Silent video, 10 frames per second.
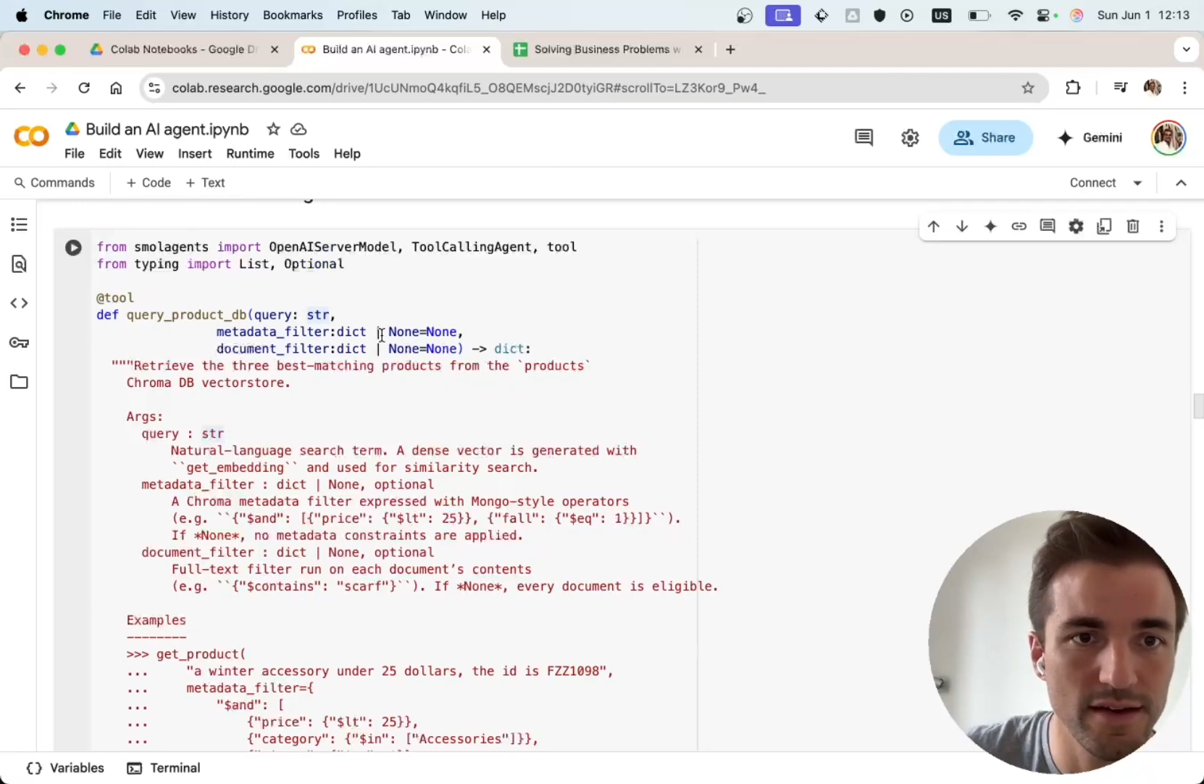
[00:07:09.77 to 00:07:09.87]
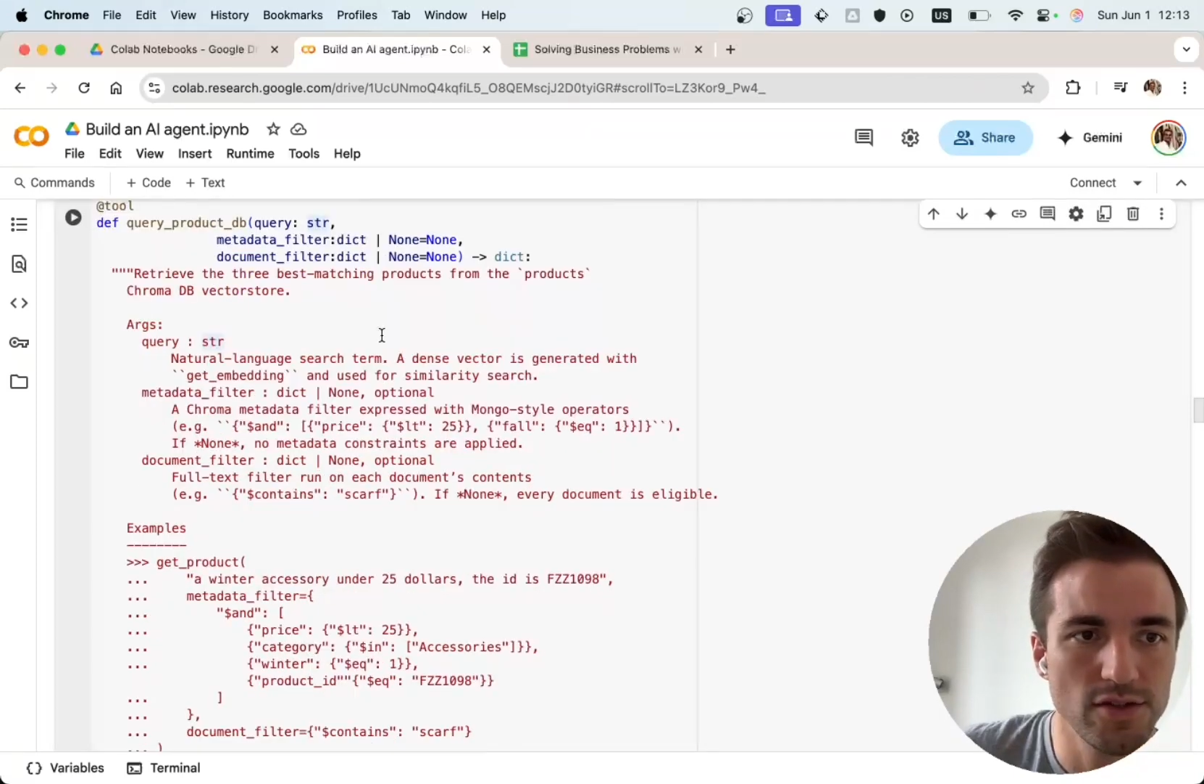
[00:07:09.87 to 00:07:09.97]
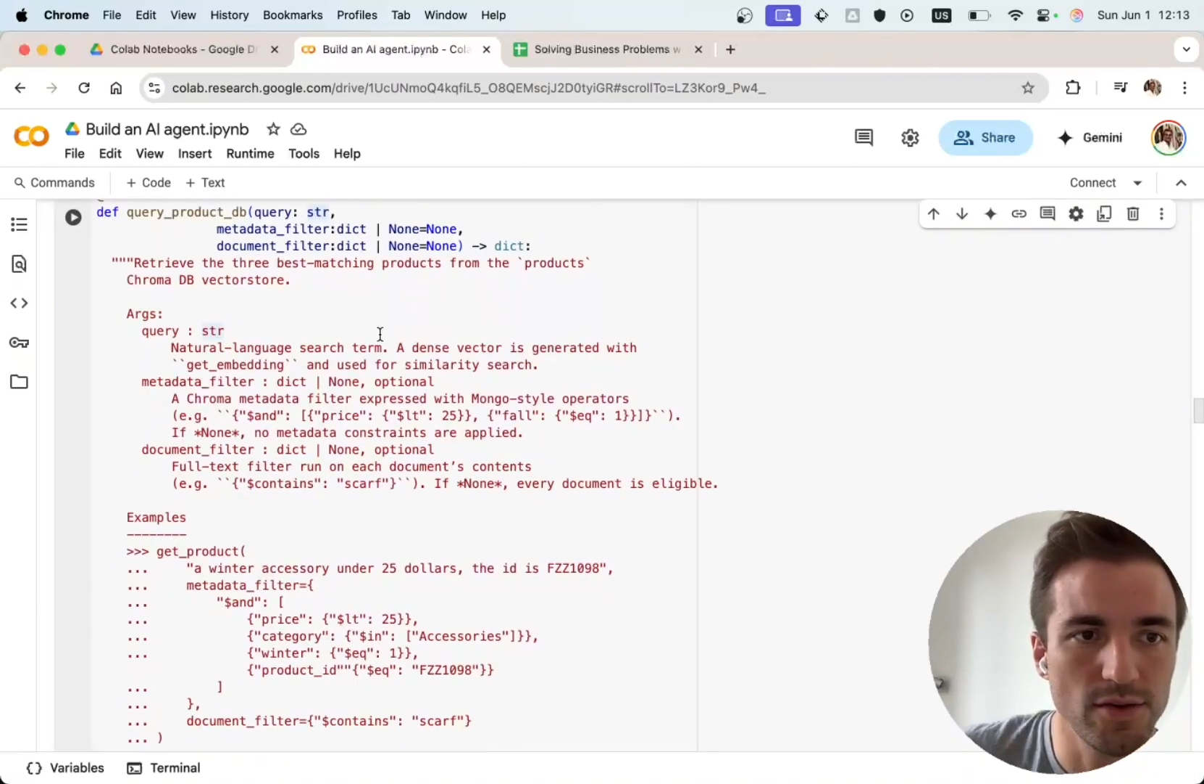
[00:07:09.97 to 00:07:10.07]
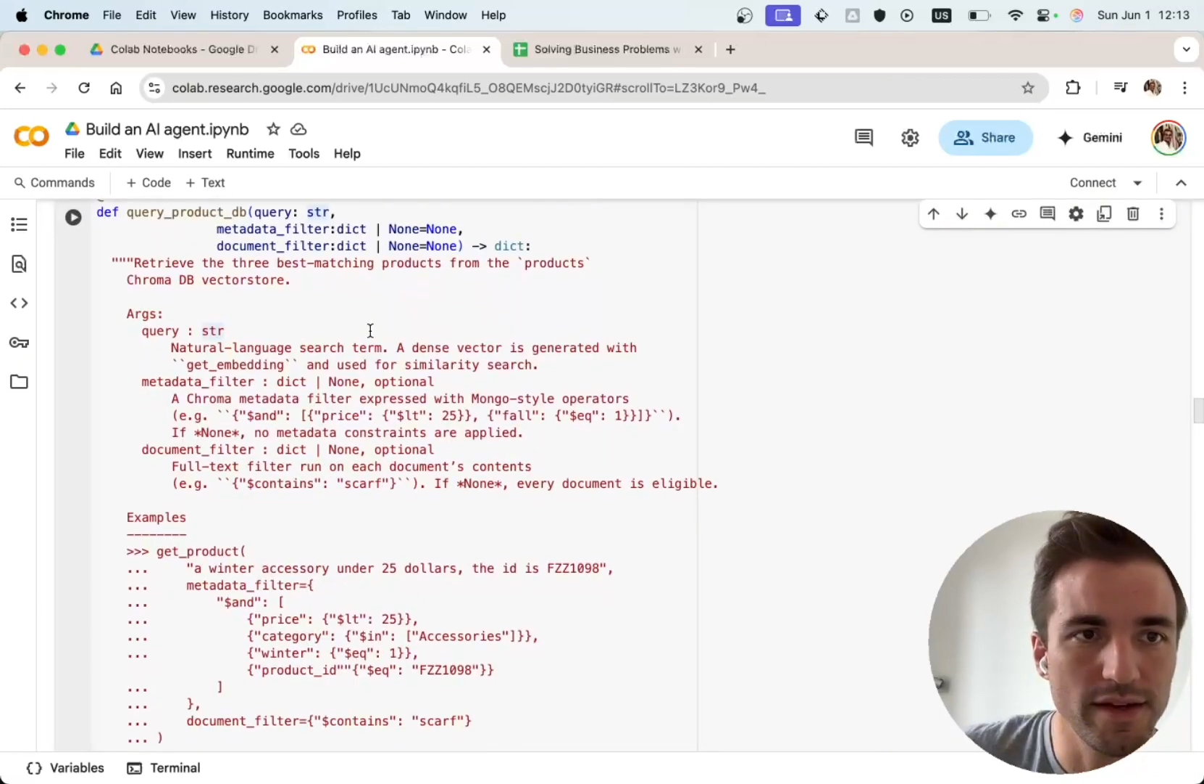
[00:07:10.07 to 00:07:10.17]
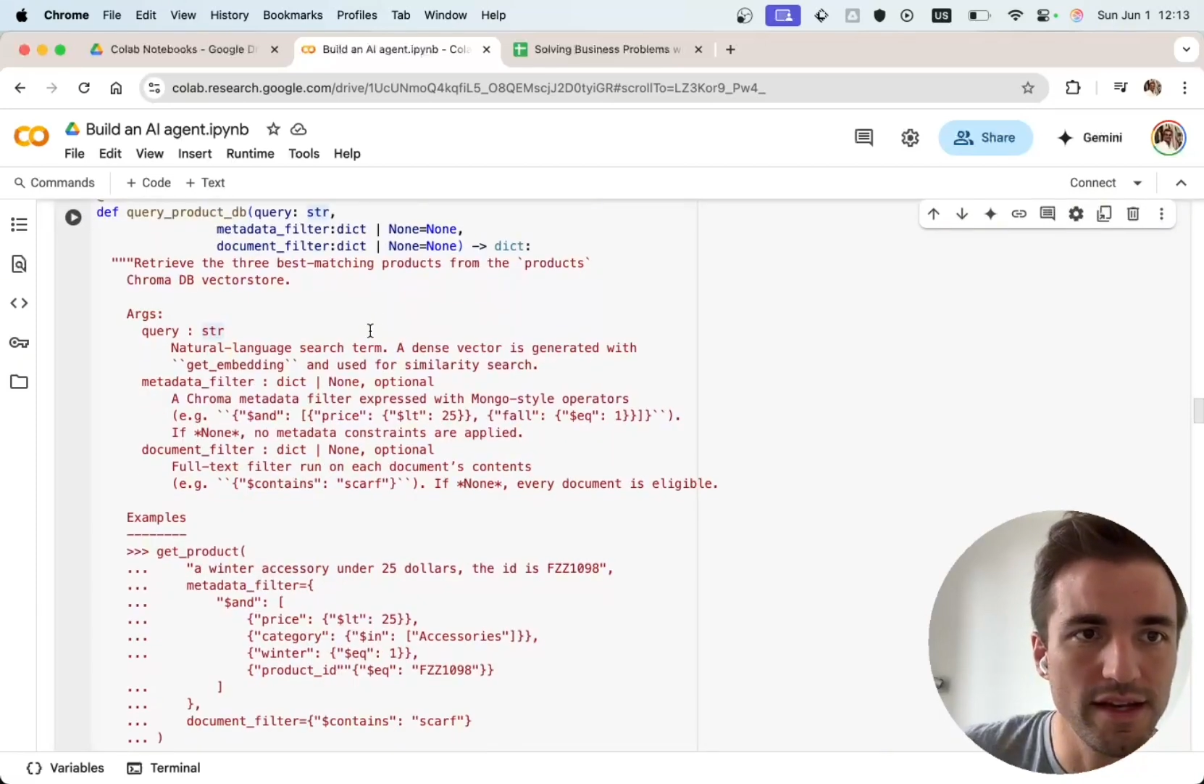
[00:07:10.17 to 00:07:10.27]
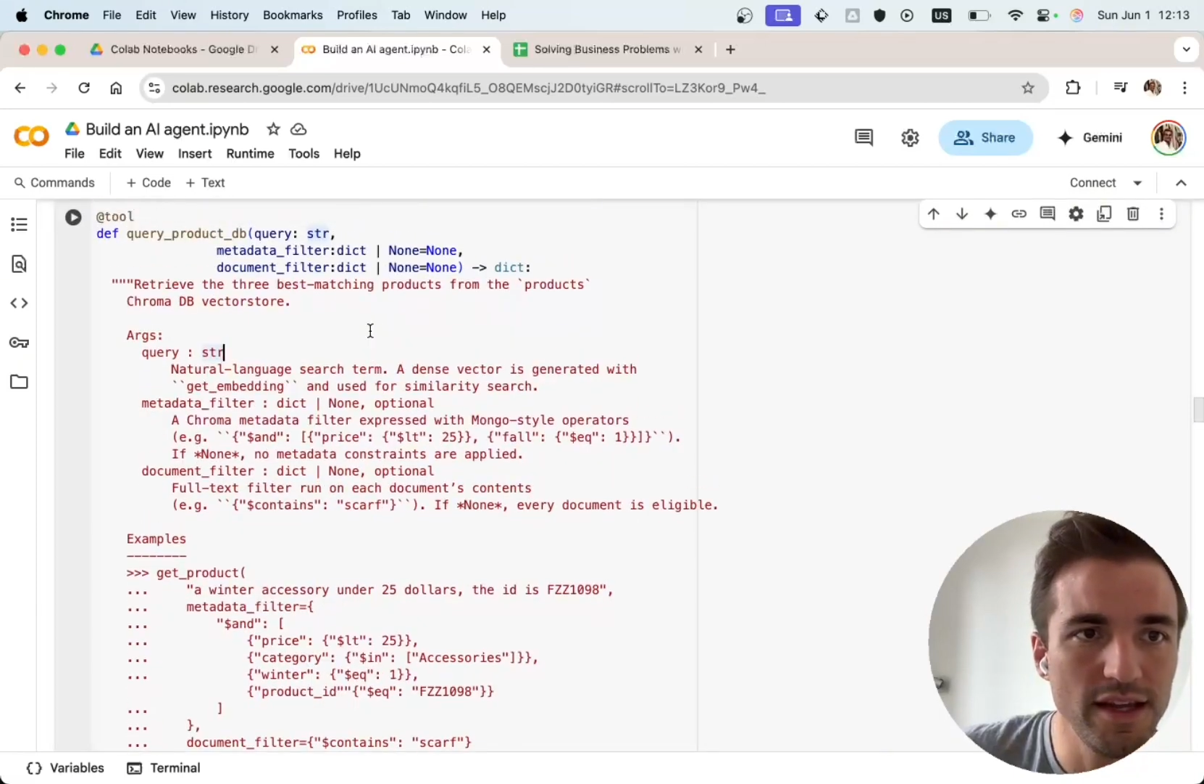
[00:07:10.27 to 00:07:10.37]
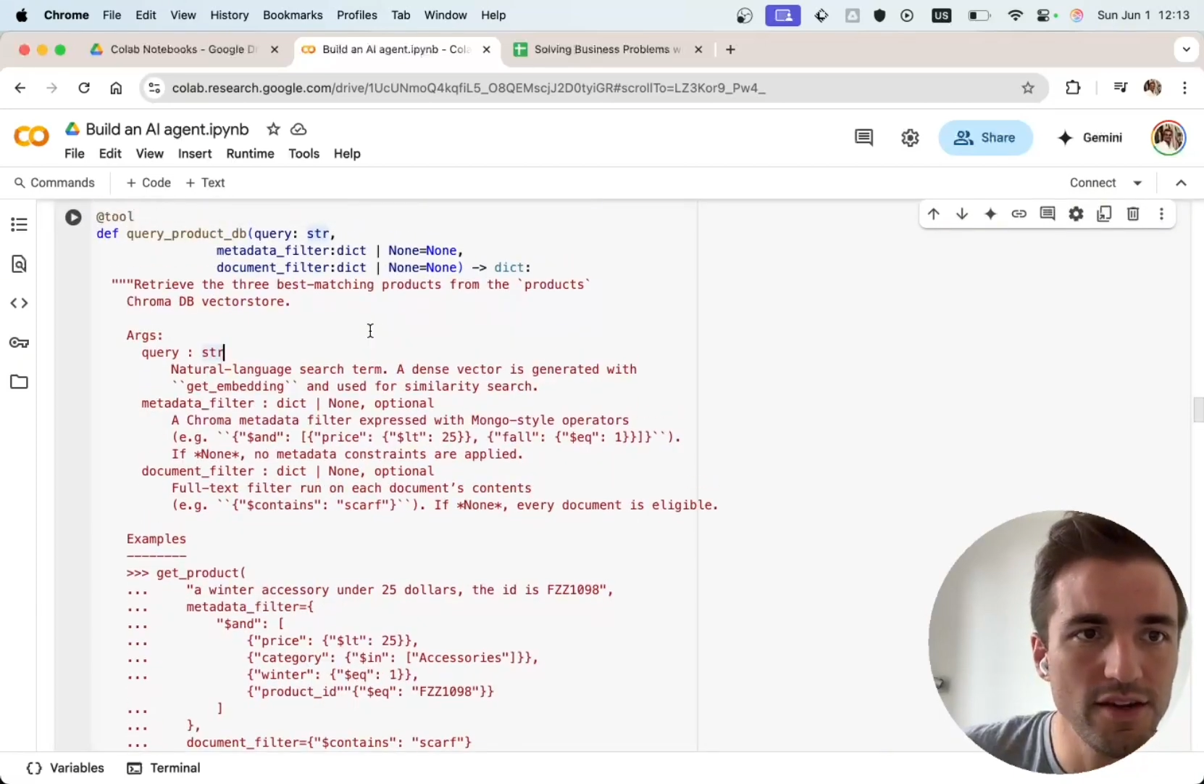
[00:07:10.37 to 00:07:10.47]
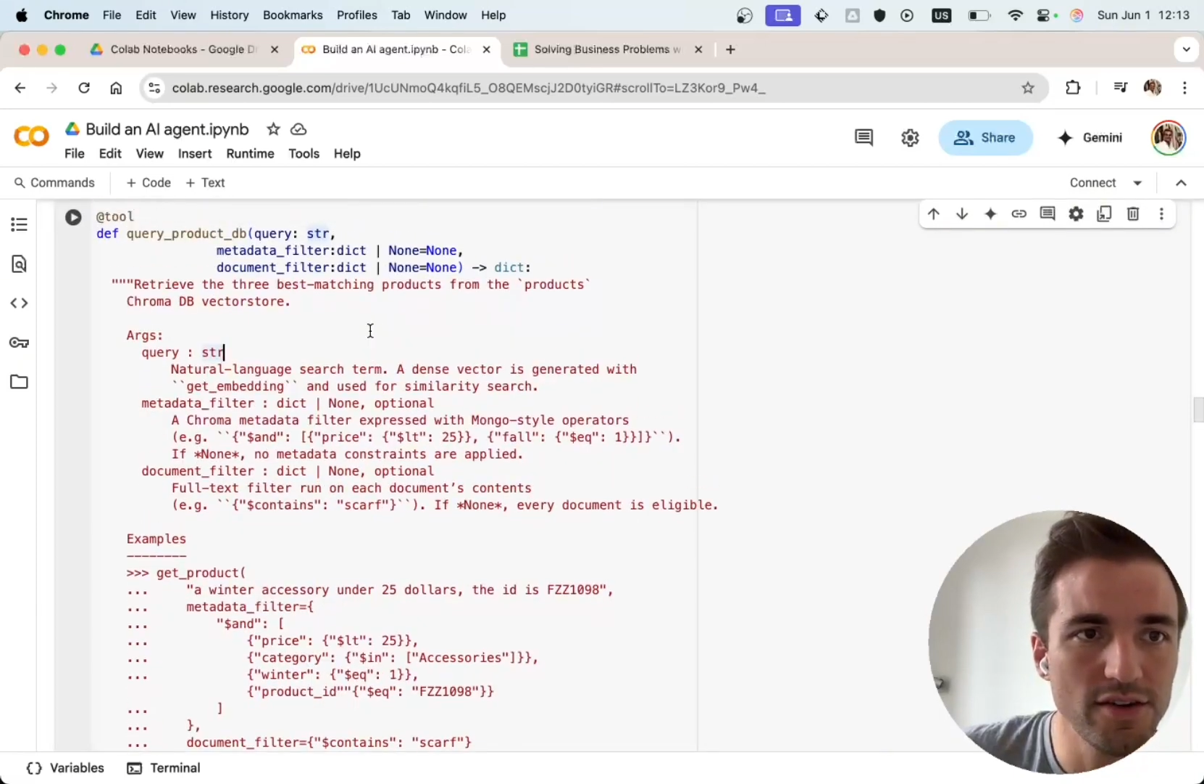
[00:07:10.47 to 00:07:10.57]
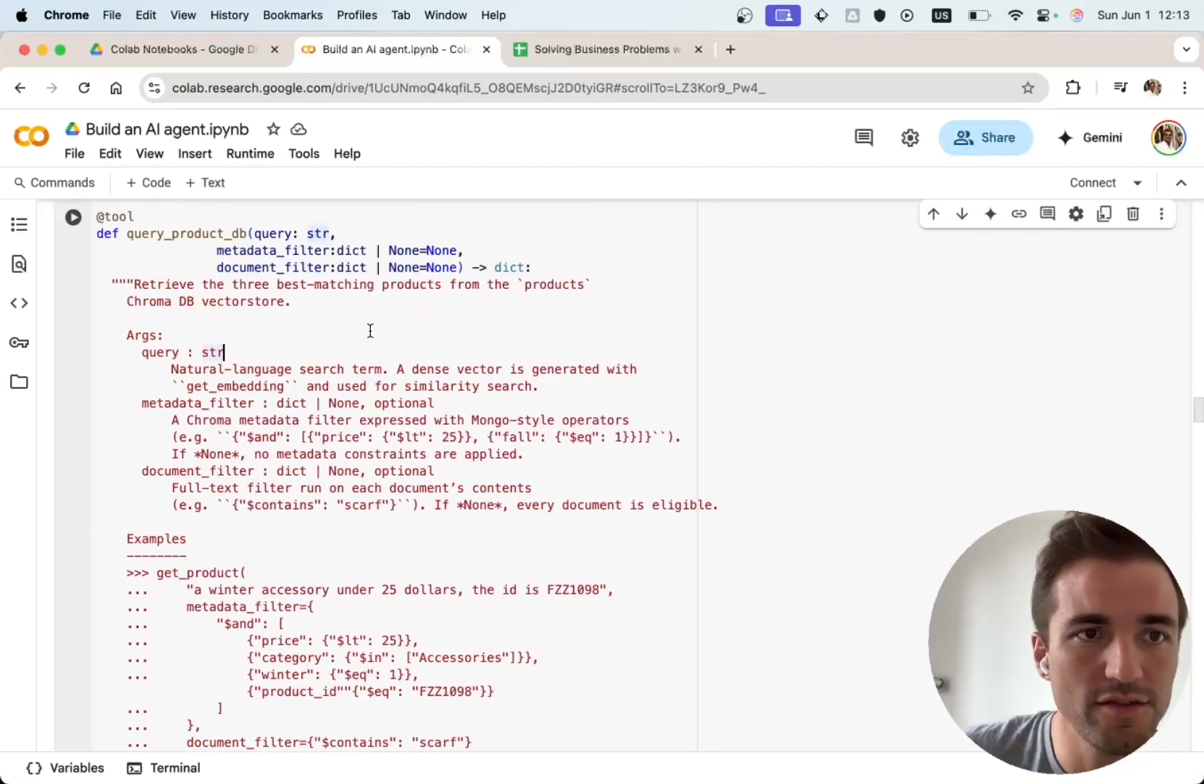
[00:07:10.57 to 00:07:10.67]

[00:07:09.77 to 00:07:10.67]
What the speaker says: So in here,